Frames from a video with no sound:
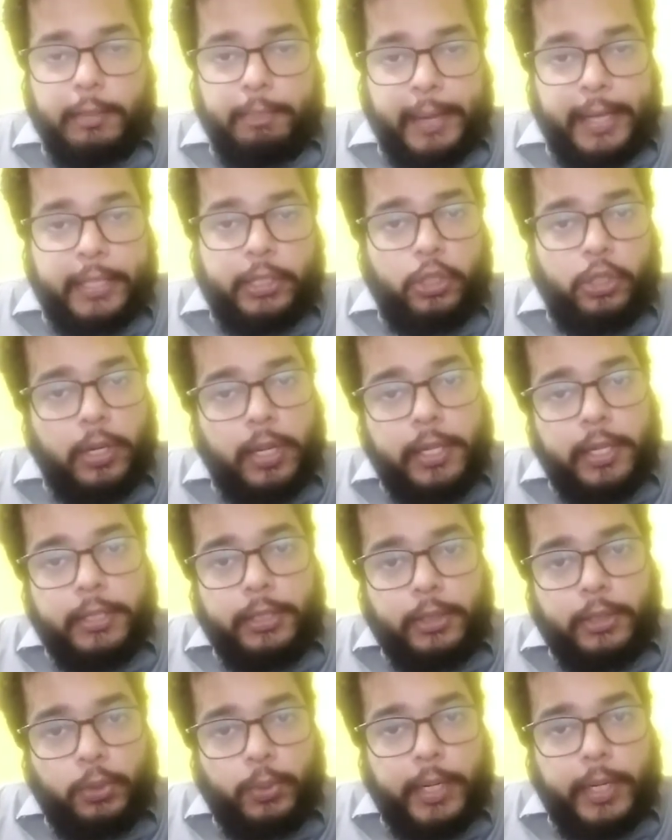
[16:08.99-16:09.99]

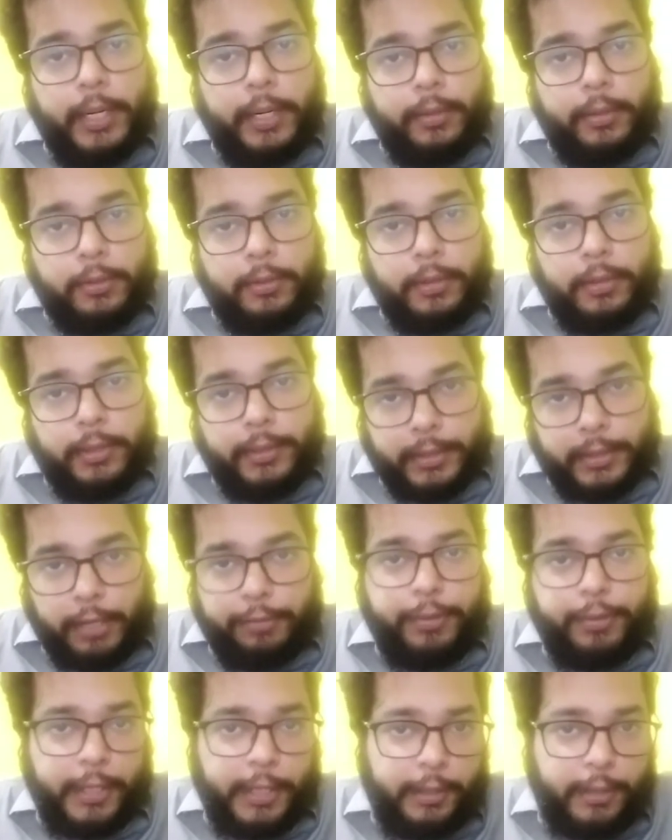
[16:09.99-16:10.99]
Pastoralists were
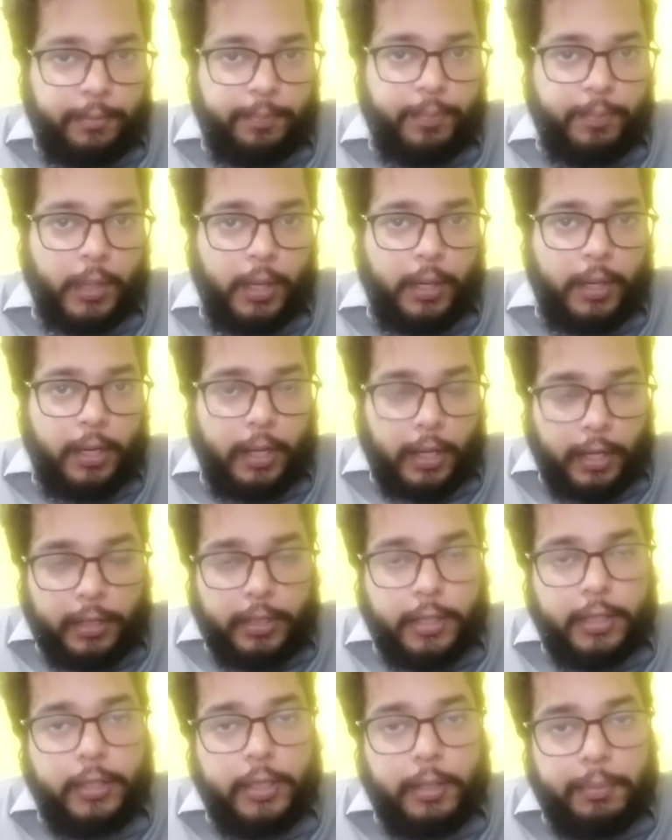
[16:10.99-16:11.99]
suffering
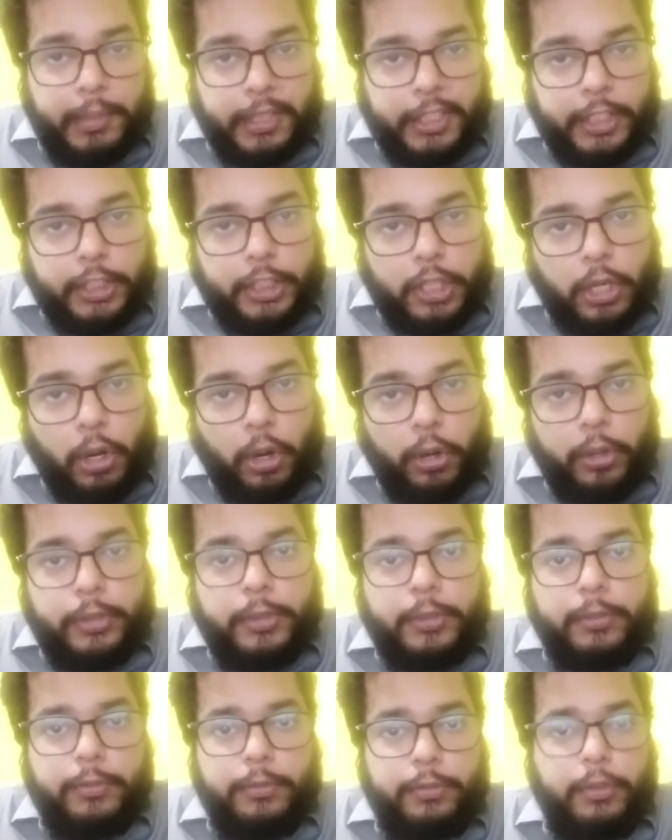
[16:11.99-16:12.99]
under the British
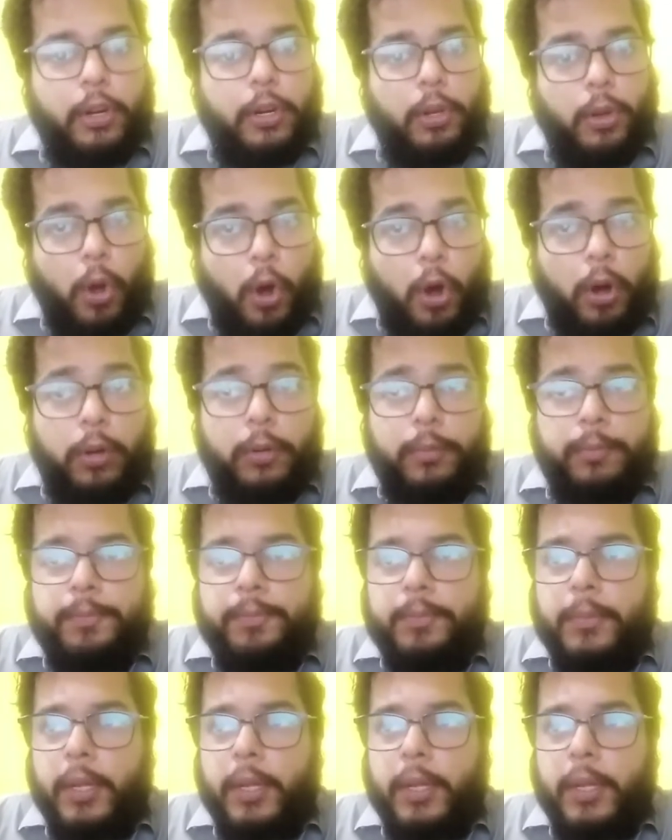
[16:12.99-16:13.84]
laws for long,